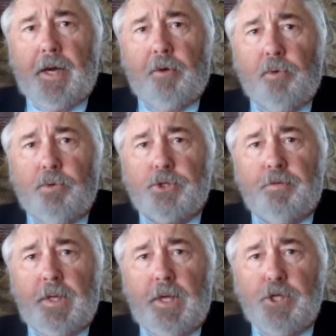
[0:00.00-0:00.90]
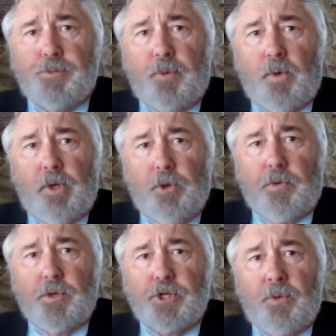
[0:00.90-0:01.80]
Our rules of engagement were
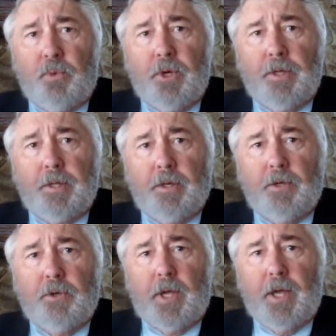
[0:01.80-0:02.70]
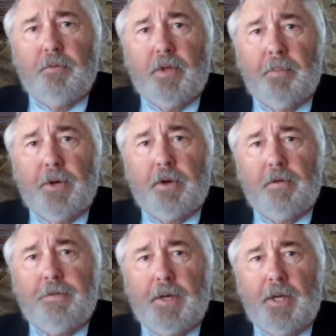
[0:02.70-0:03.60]
ludicrous and were intended to have the American
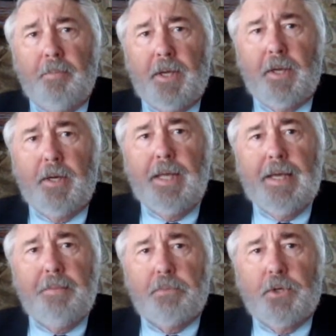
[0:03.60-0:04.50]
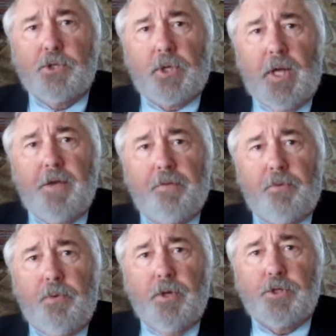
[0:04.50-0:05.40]
fighting man put his life at
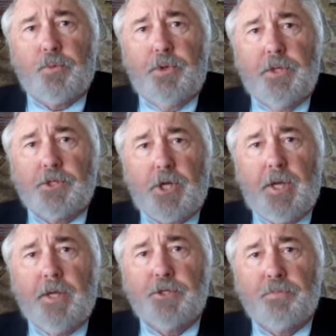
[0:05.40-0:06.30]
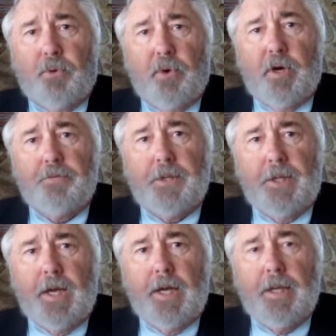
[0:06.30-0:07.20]
risk with his hands, more often than
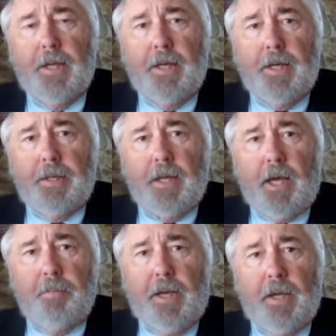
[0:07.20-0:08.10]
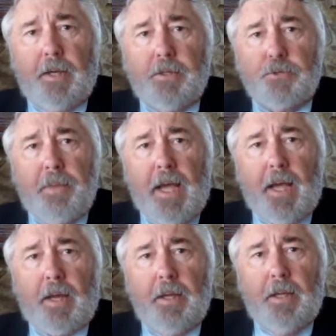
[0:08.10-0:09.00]
not, tied behind his
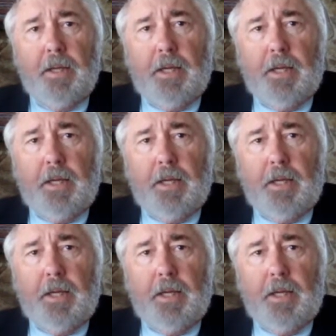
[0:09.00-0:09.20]
back.